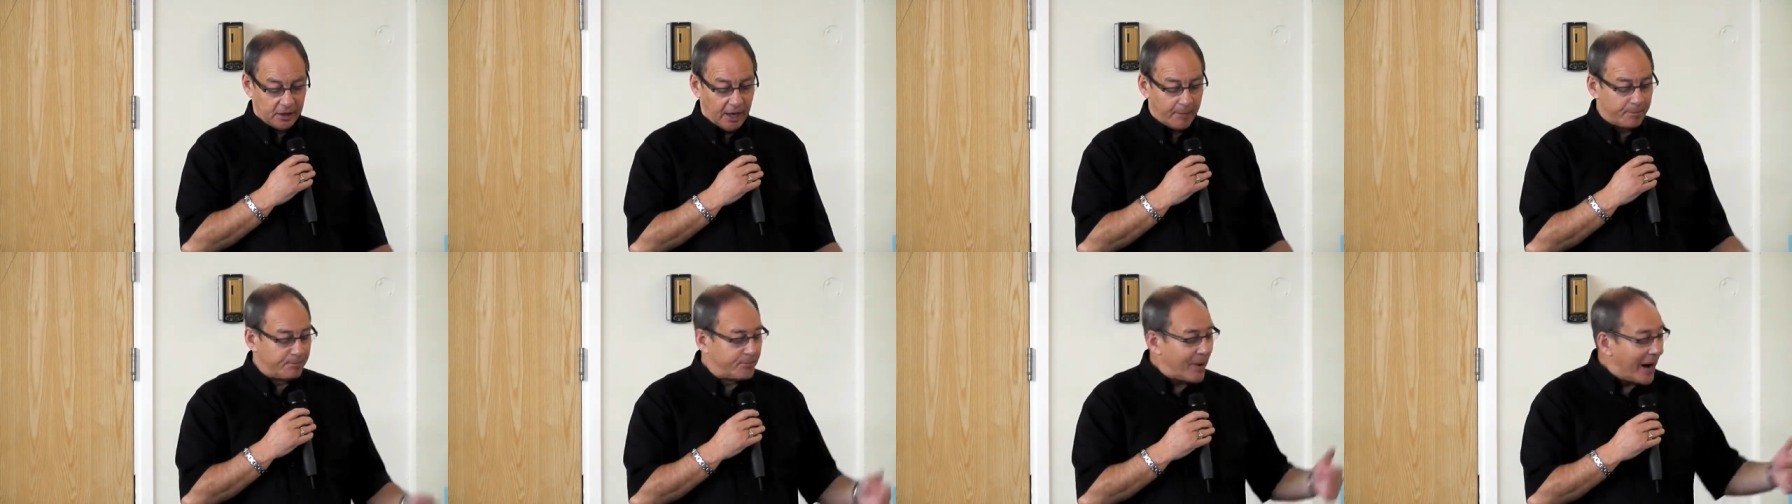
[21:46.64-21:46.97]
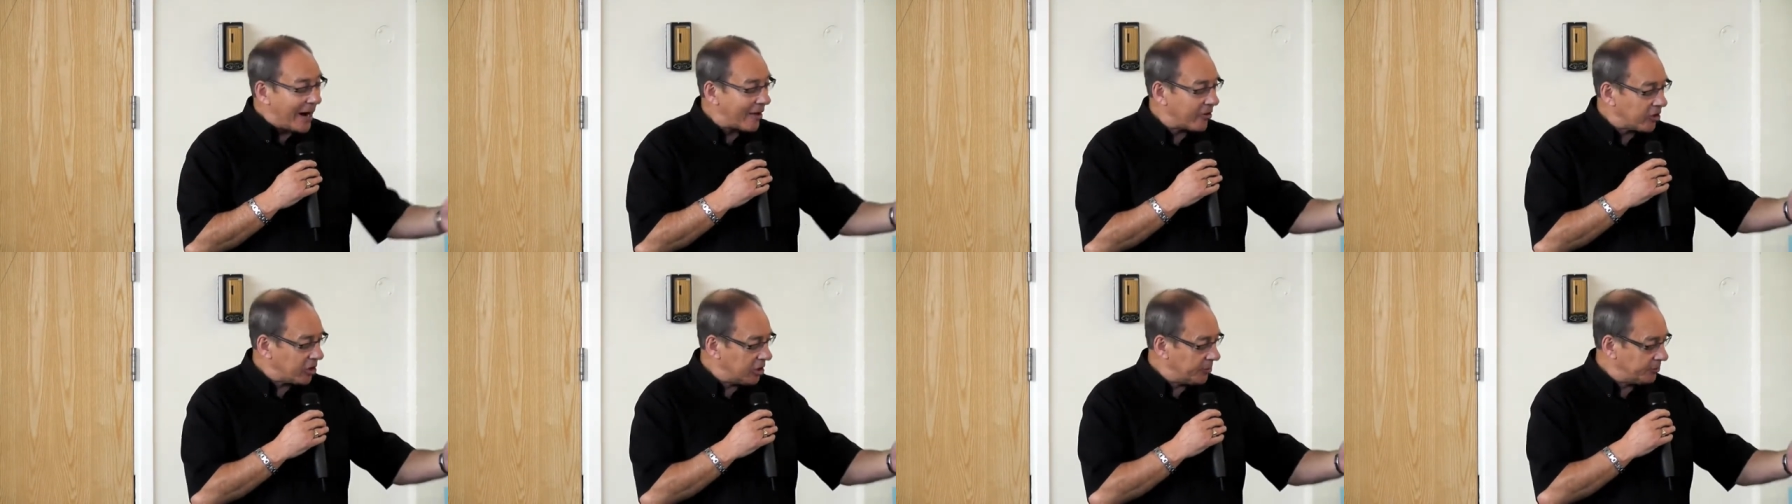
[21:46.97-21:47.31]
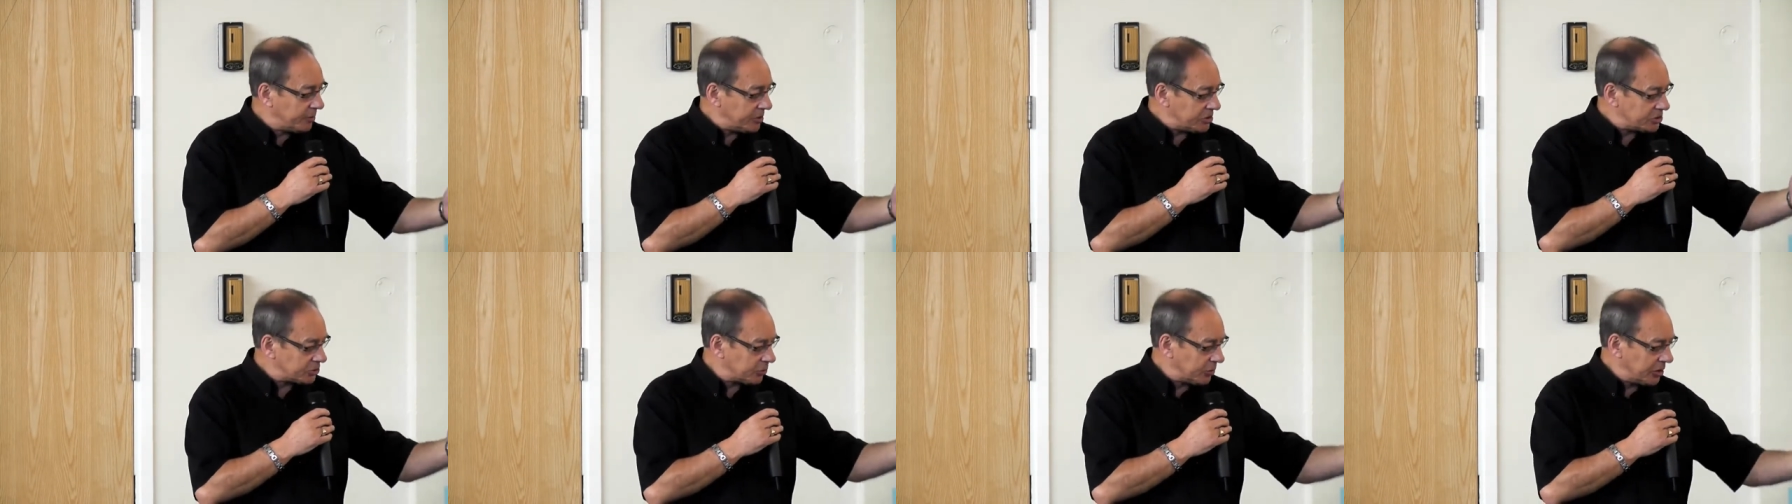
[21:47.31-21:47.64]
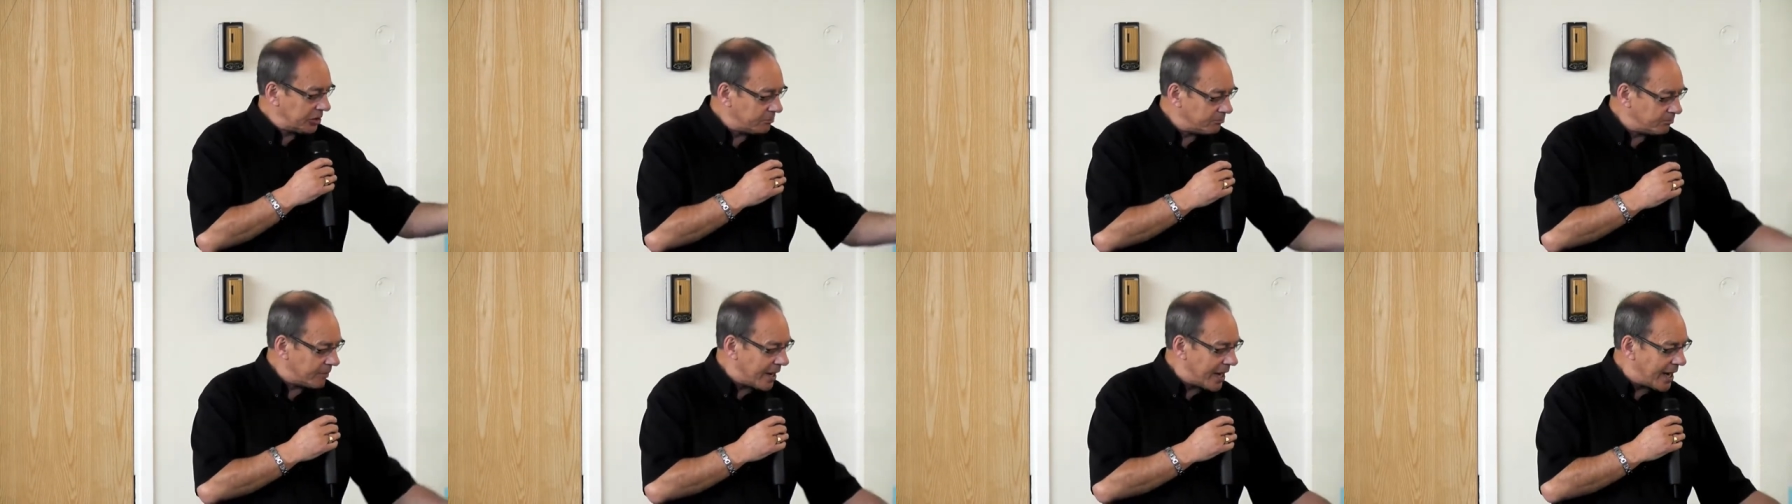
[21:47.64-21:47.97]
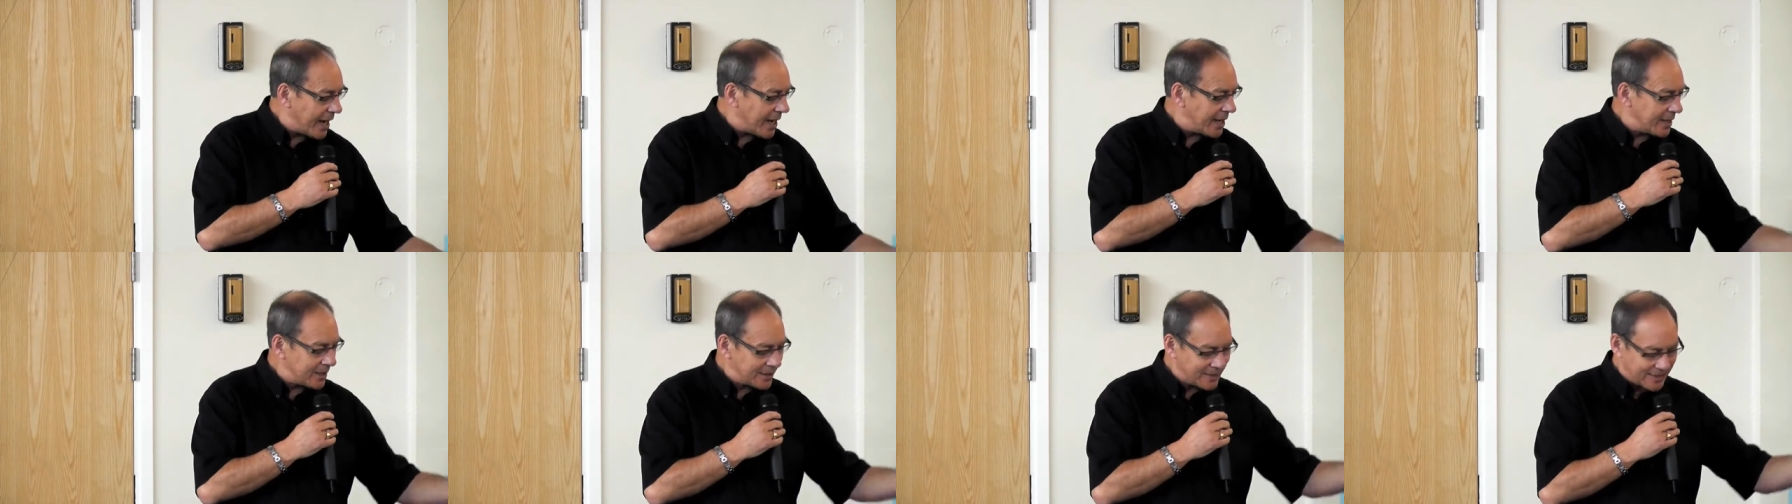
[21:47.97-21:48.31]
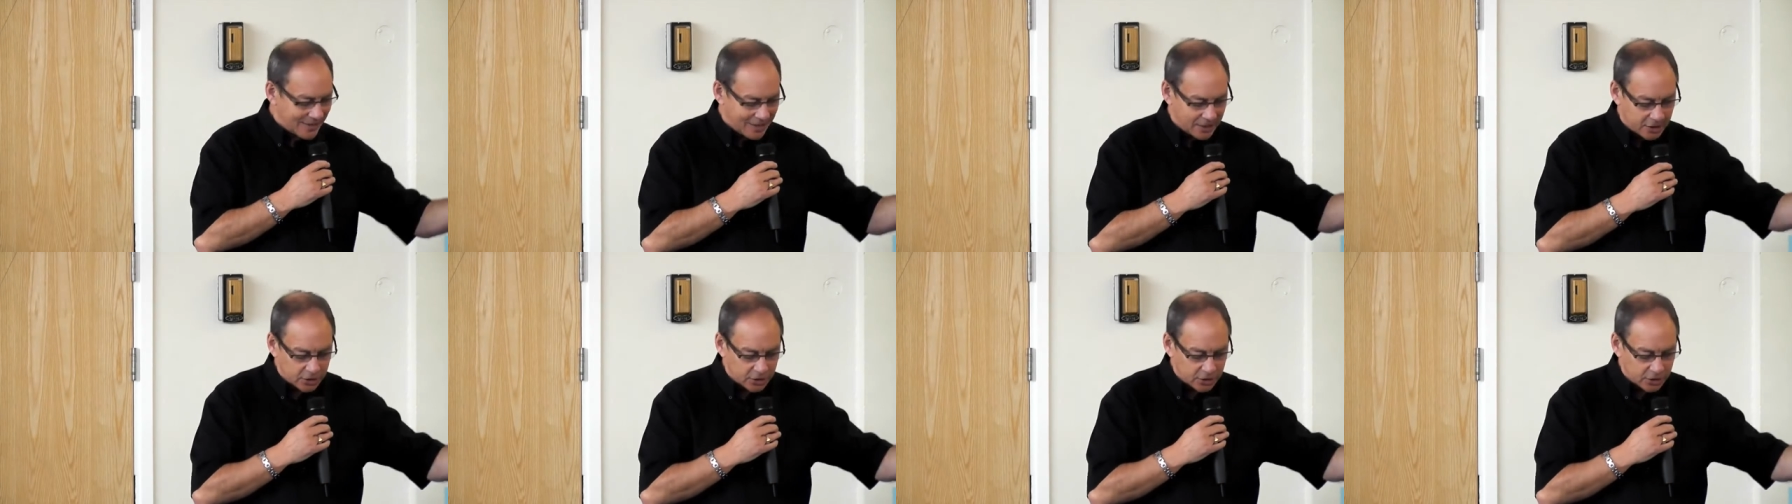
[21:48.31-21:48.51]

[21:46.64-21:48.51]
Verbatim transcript: a barrier between man